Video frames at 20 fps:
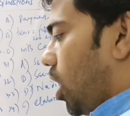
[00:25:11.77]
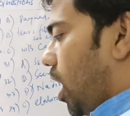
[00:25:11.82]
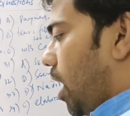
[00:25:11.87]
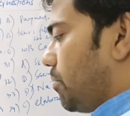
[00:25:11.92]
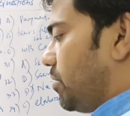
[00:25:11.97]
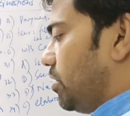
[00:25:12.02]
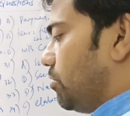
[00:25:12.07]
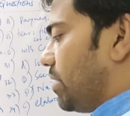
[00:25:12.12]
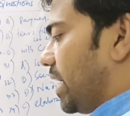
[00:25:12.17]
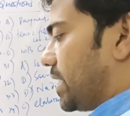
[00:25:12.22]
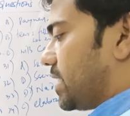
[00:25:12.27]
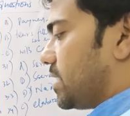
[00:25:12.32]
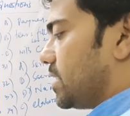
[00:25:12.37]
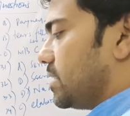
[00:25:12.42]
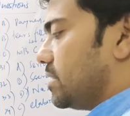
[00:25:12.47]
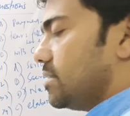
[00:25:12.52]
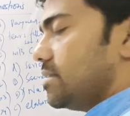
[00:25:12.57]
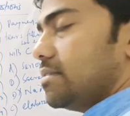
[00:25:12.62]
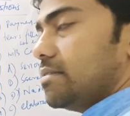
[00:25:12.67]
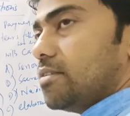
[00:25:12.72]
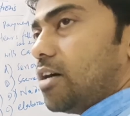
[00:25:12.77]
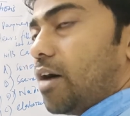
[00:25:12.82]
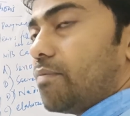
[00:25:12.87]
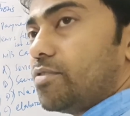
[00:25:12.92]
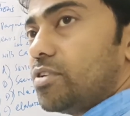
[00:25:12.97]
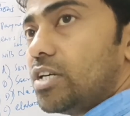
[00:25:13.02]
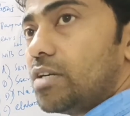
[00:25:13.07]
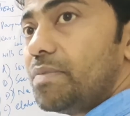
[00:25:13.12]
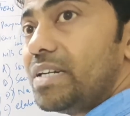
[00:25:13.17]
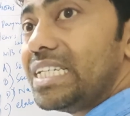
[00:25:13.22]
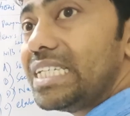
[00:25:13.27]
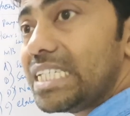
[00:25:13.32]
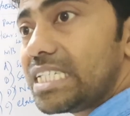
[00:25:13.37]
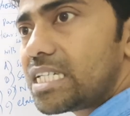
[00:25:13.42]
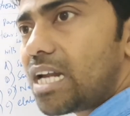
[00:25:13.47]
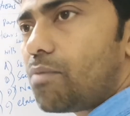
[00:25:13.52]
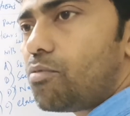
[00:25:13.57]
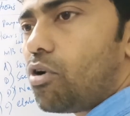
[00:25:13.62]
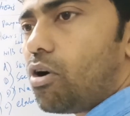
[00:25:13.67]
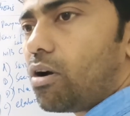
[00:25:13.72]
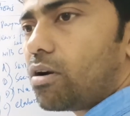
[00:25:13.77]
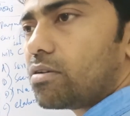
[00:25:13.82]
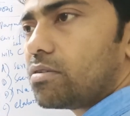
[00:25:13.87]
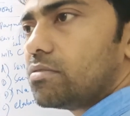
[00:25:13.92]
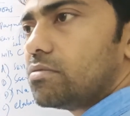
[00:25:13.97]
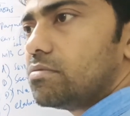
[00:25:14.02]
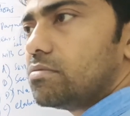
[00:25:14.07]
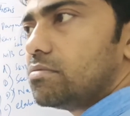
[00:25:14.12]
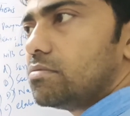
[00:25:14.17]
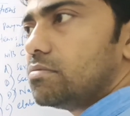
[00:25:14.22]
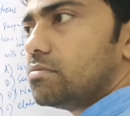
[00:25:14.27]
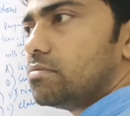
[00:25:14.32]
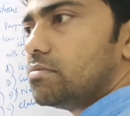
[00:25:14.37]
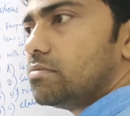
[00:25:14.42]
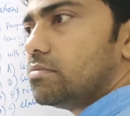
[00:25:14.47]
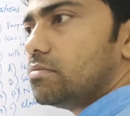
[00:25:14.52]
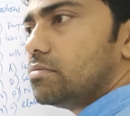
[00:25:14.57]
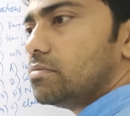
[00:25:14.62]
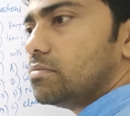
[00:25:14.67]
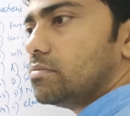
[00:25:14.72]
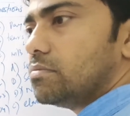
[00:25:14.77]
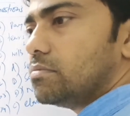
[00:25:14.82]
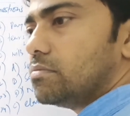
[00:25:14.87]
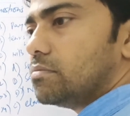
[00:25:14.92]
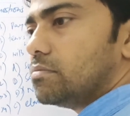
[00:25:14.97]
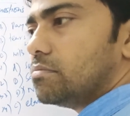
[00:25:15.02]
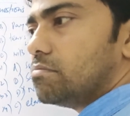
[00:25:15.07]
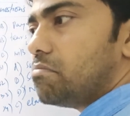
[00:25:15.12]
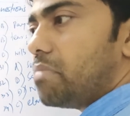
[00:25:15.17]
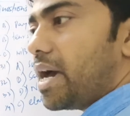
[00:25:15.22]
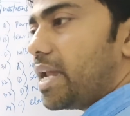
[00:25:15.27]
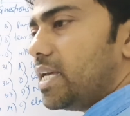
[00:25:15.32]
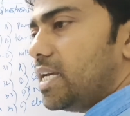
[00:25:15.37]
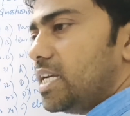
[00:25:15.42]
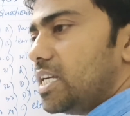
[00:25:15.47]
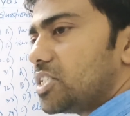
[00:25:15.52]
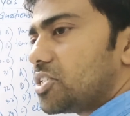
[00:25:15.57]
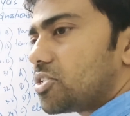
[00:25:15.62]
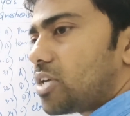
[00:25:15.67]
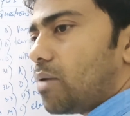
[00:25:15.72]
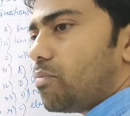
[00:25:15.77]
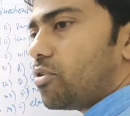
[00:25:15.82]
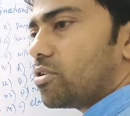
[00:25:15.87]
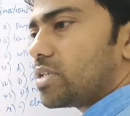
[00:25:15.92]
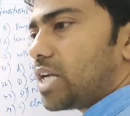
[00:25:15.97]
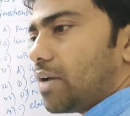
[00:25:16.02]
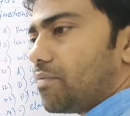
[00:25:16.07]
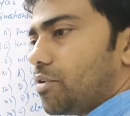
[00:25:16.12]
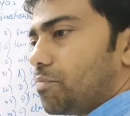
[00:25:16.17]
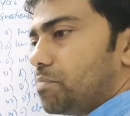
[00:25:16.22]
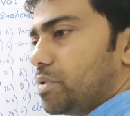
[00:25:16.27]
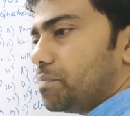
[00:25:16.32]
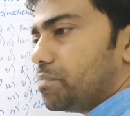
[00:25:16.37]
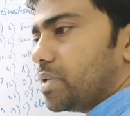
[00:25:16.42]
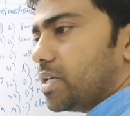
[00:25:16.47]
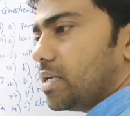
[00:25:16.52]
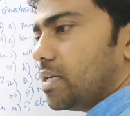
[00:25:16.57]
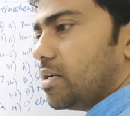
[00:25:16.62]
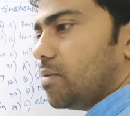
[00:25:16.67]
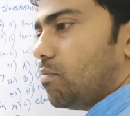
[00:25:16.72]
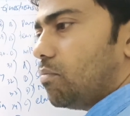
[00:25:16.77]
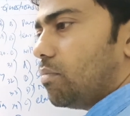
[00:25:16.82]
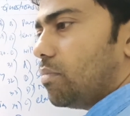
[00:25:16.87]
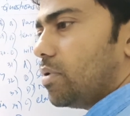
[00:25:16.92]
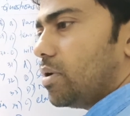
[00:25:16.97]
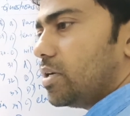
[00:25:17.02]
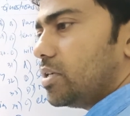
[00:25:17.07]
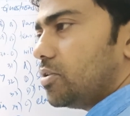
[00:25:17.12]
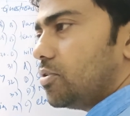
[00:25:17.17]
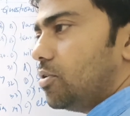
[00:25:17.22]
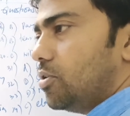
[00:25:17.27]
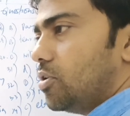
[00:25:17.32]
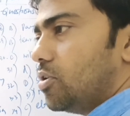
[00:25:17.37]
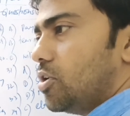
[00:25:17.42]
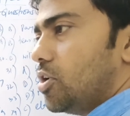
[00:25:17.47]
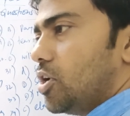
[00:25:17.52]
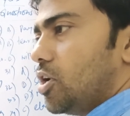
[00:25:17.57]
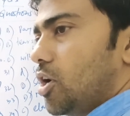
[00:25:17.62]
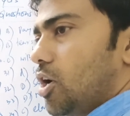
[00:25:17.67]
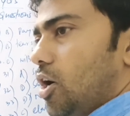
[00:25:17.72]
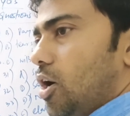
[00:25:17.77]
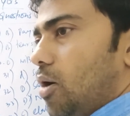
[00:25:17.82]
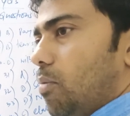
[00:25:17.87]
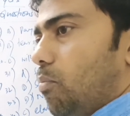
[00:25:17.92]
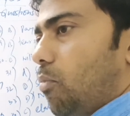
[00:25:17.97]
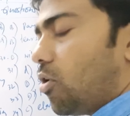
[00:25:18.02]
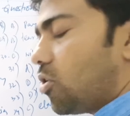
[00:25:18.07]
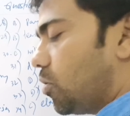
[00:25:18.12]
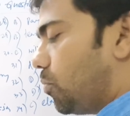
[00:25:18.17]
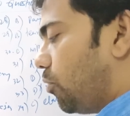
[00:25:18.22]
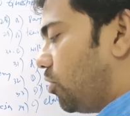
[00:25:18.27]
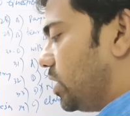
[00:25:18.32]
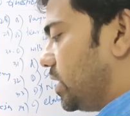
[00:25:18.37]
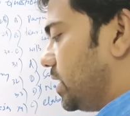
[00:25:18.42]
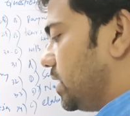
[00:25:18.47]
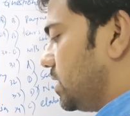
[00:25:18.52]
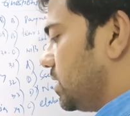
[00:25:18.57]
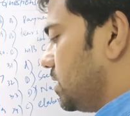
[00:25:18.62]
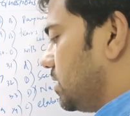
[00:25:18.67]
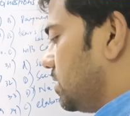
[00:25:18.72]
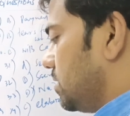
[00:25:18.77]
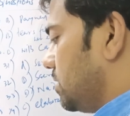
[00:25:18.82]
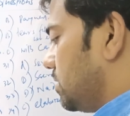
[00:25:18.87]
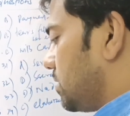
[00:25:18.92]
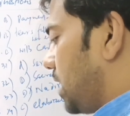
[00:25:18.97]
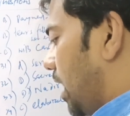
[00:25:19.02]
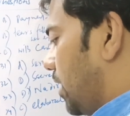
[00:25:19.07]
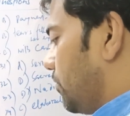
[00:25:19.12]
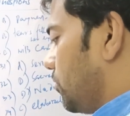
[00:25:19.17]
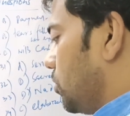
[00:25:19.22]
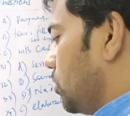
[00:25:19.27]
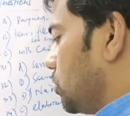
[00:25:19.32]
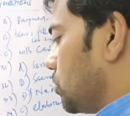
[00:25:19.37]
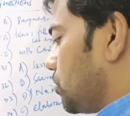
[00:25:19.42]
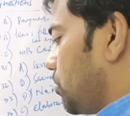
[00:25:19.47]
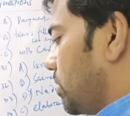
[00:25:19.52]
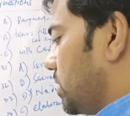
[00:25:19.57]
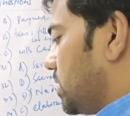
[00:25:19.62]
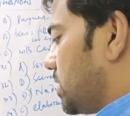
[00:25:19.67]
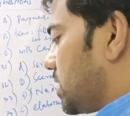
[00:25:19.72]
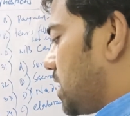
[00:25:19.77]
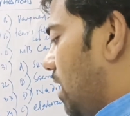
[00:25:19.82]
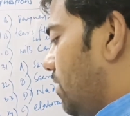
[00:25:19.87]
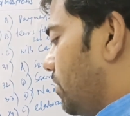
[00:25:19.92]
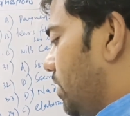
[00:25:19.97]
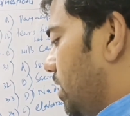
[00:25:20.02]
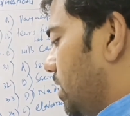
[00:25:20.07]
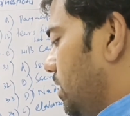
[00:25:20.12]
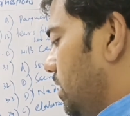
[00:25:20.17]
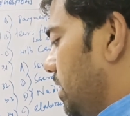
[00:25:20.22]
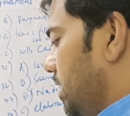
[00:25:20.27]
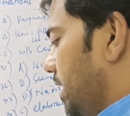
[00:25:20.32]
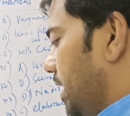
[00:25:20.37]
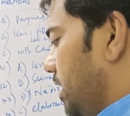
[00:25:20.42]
Obdurate. Obdurate means stubborn. Very stubborn type of people. A monopoly type. So stubborn